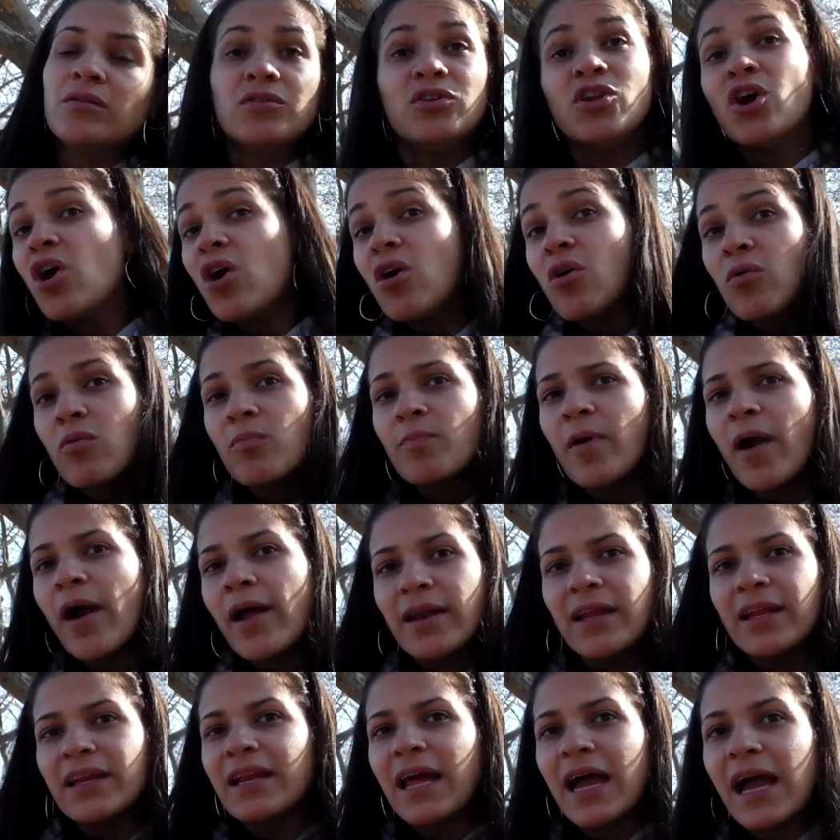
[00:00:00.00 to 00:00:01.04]
No,
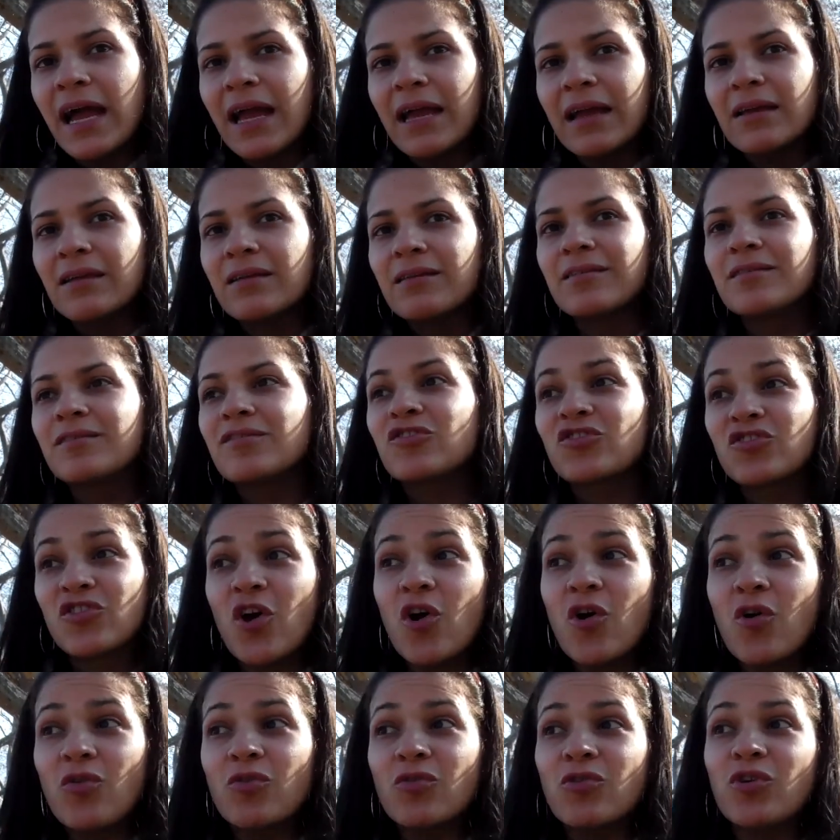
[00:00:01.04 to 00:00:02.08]
probably not.
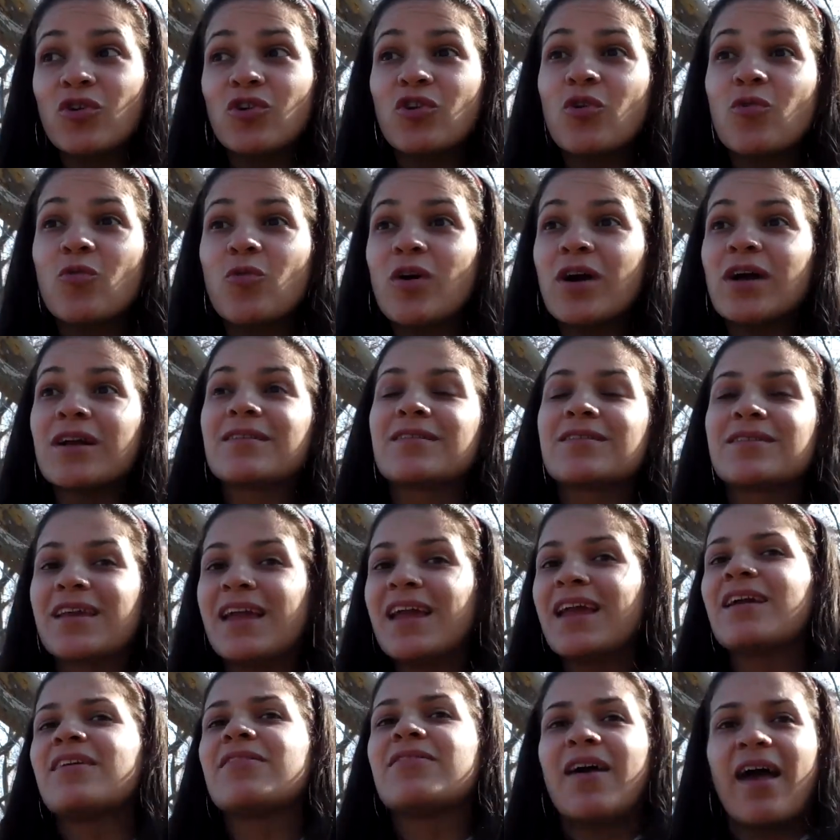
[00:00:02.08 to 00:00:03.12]
So, you know what?
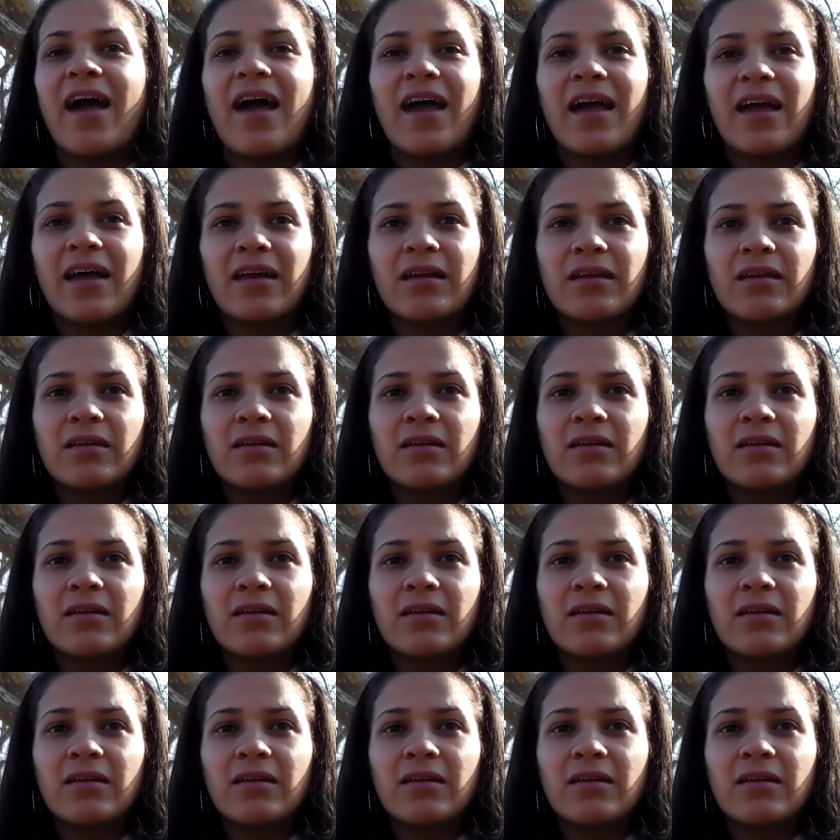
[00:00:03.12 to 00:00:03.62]
Take that.